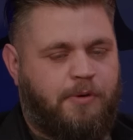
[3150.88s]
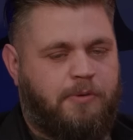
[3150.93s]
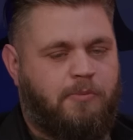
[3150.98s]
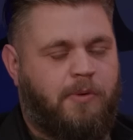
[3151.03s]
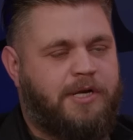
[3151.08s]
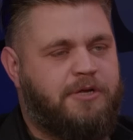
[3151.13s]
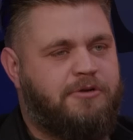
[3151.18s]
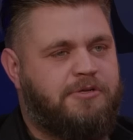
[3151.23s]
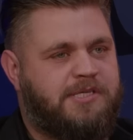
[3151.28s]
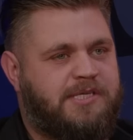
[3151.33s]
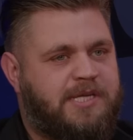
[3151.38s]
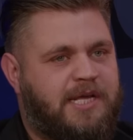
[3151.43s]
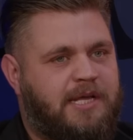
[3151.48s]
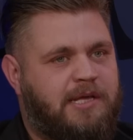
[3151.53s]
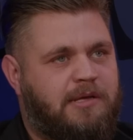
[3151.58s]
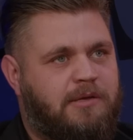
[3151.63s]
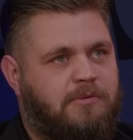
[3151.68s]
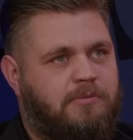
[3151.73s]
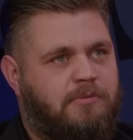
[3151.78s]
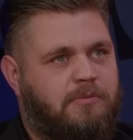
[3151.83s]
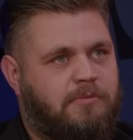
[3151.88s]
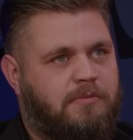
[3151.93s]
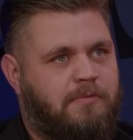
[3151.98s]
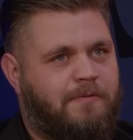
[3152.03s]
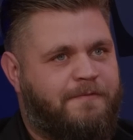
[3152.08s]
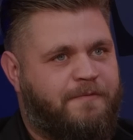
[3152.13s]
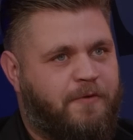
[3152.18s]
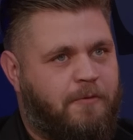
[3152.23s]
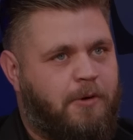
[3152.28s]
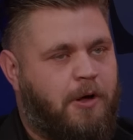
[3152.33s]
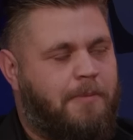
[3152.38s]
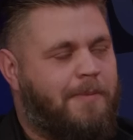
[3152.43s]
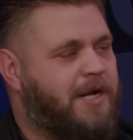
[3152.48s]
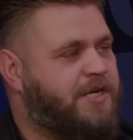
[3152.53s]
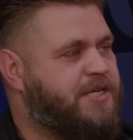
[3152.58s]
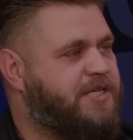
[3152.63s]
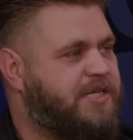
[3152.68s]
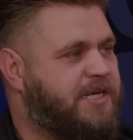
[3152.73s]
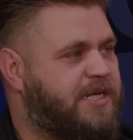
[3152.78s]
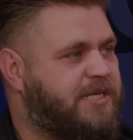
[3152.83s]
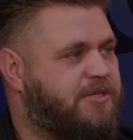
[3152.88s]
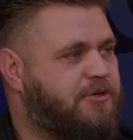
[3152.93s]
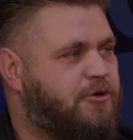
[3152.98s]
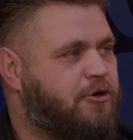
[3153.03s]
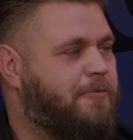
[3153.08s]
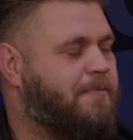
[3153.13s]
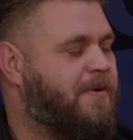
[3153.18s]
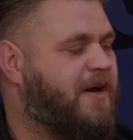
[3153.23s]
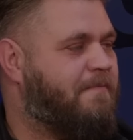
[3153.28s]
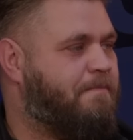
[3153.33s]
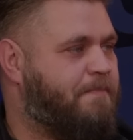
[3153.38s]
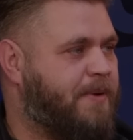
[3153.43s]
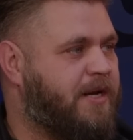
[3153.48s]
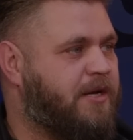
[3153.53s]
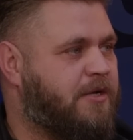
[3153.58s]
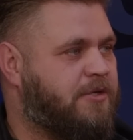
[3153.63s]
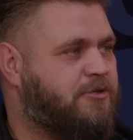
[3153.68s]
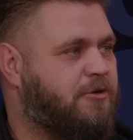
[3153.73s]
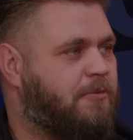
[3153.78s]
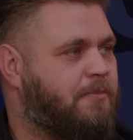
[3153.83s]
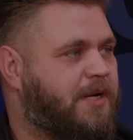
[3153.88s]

But when you see football matches in Eastern Europe, and I've been to